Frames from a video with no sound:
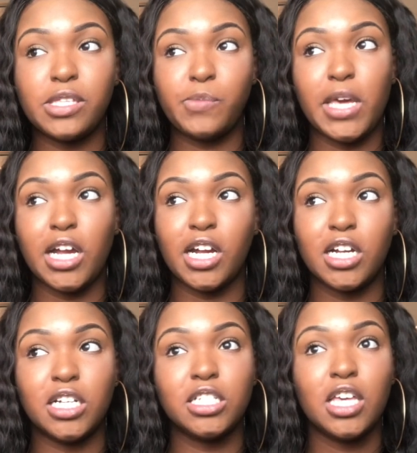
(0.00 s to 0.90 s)
with
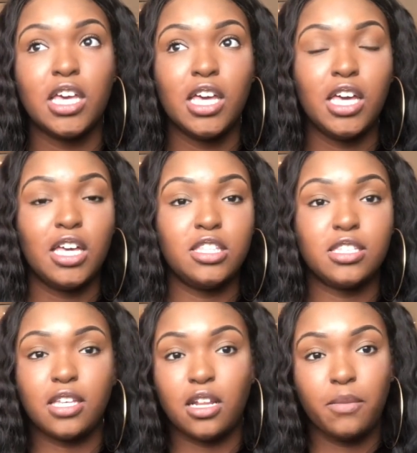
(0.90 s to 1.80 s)
speakers.
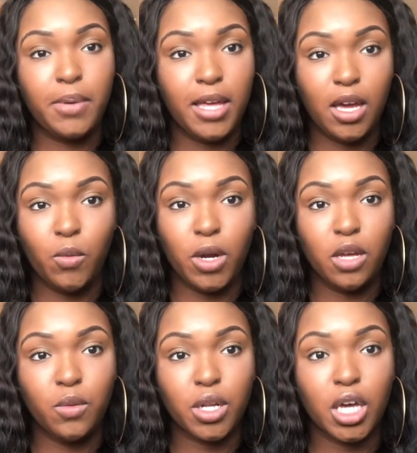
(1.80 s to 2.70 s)
Just kind of pick where
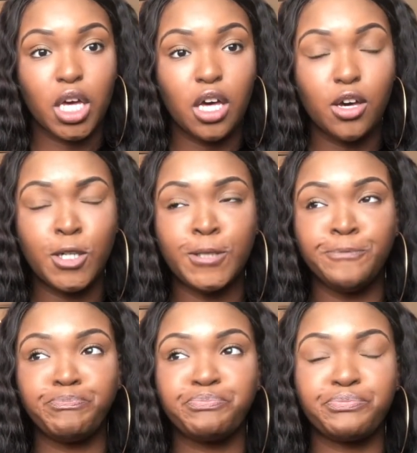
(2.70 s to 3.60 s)
you want to
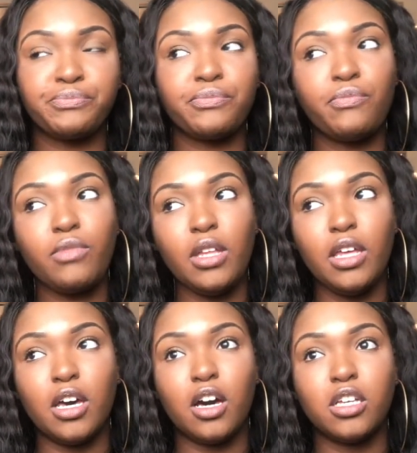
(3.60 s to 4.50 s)
go.
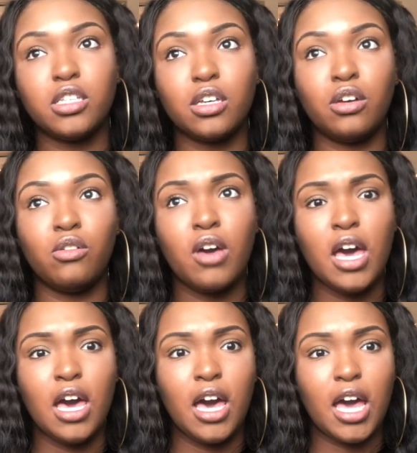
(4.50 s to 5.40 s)
Also,
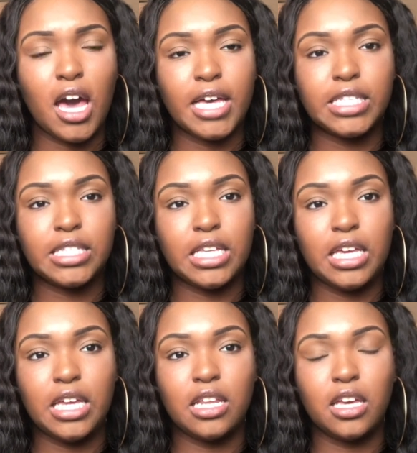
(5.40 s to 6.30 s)
I
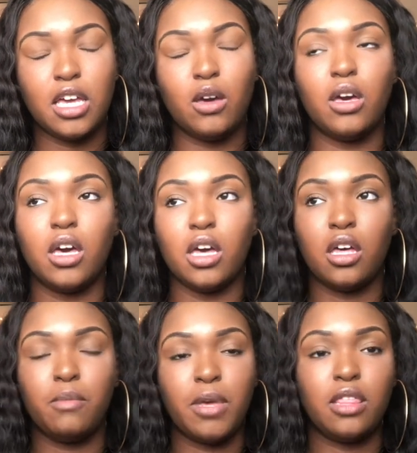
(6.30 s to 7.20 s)
seen
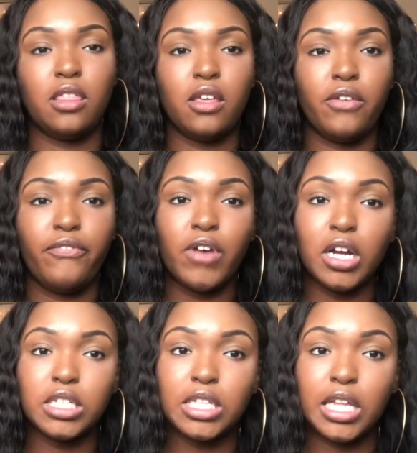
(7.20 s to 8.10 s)
in the
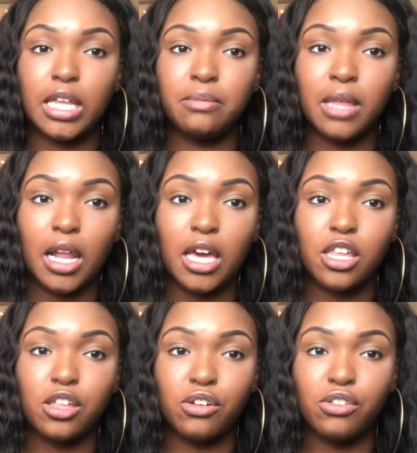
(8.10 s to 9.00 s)
first clip that I
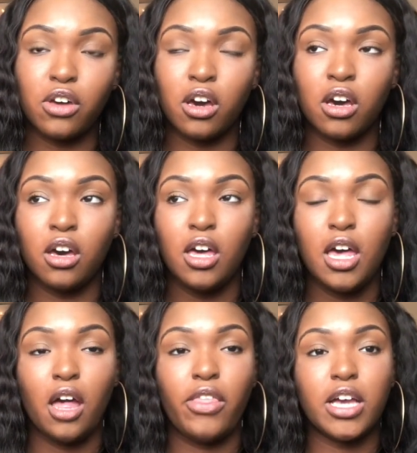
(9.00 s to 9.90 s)
showed y'all,
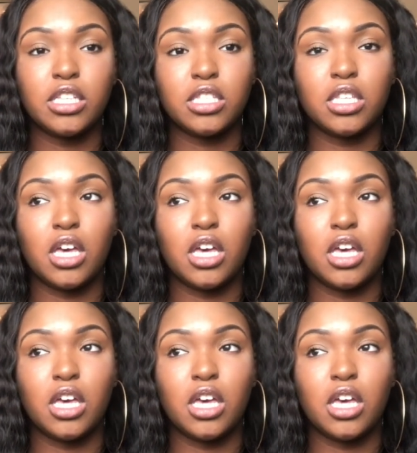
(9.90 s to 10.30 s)
that's